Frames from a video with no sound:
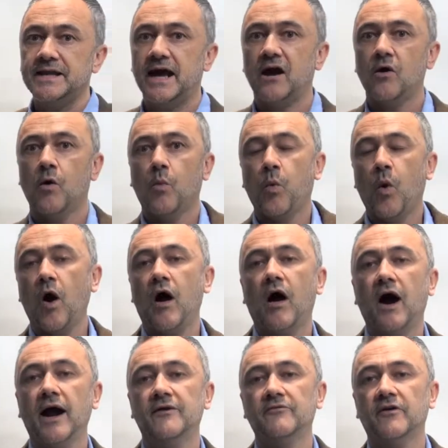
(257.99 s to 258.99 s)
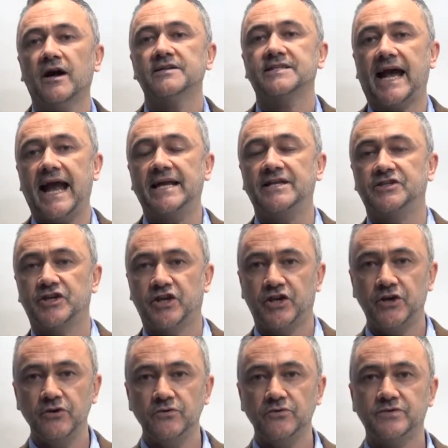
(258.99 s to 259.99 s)
Now, what Highrise
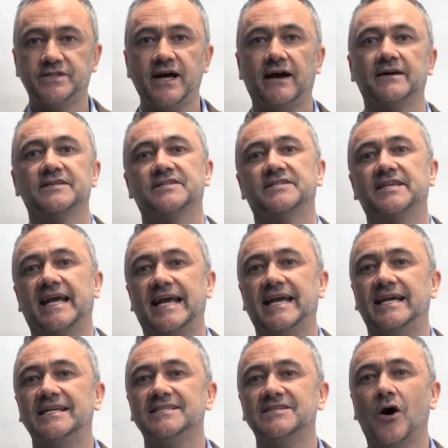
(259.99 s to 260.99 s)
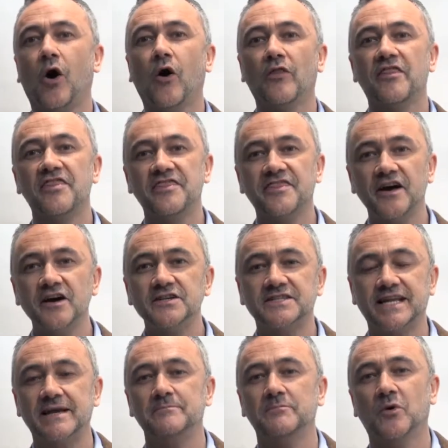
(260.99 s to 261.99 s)
HQ does is on
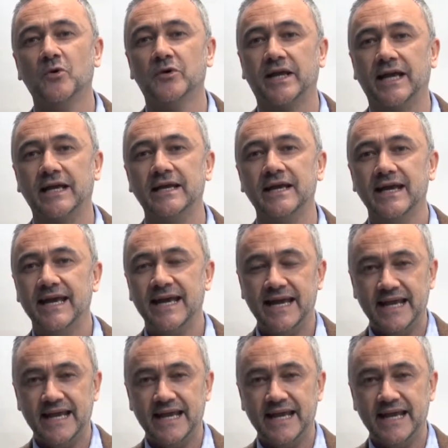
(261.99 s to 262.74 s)
Thursday morning,